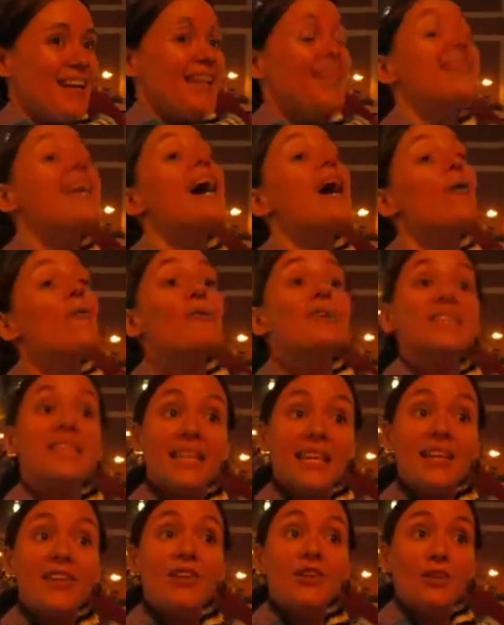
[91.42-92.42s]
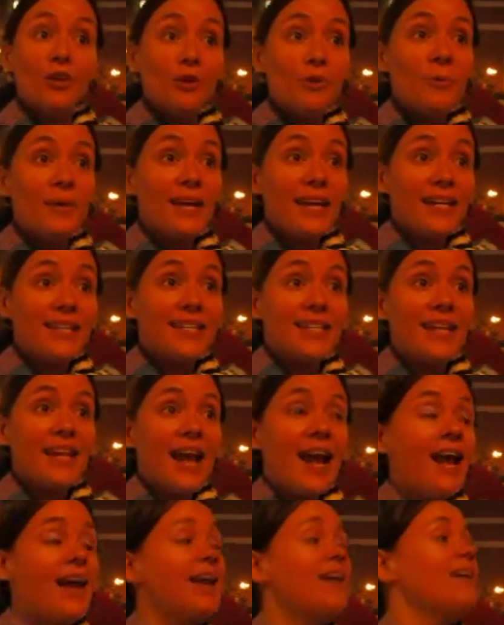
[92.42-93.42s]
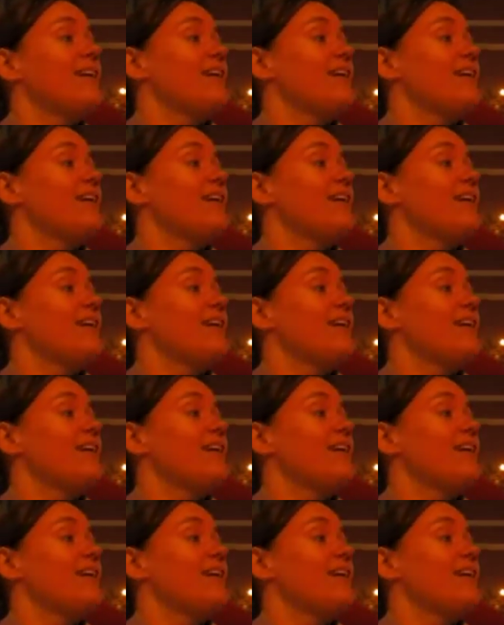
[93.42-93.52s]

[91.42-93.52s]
Yeah, was it in the Globe again today?